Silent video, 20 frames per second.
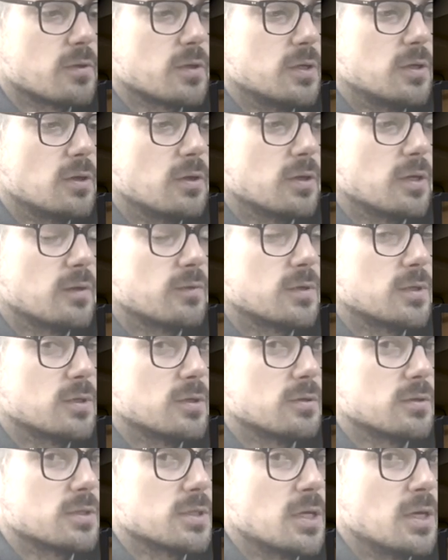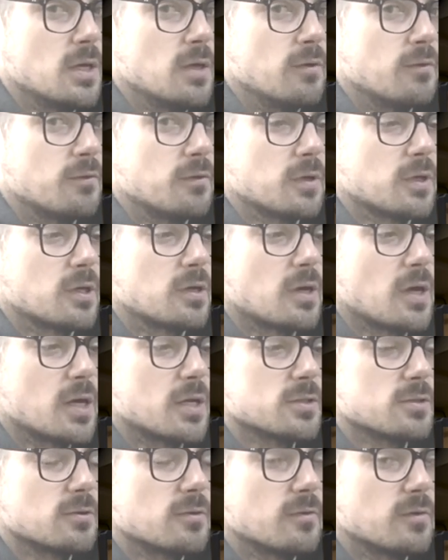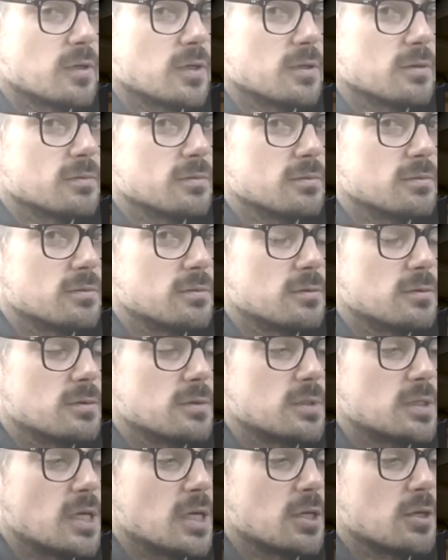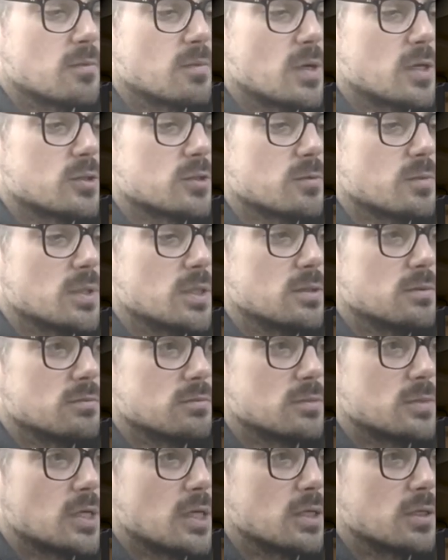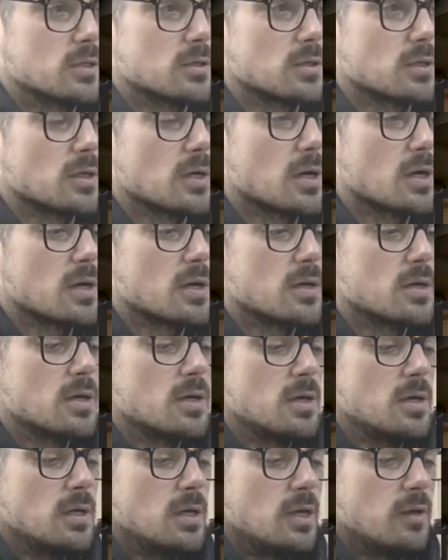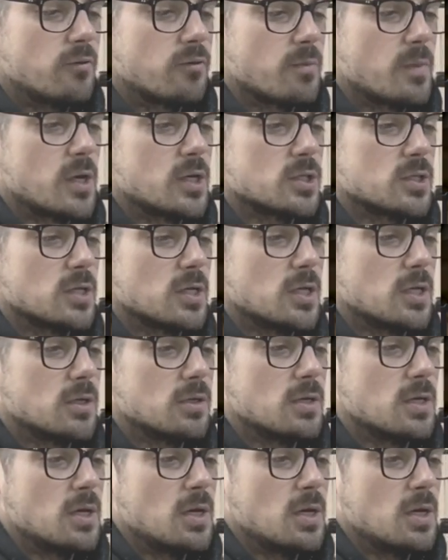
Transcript: Then all you have to do is flick your eyes over, take your measurement, take your information in,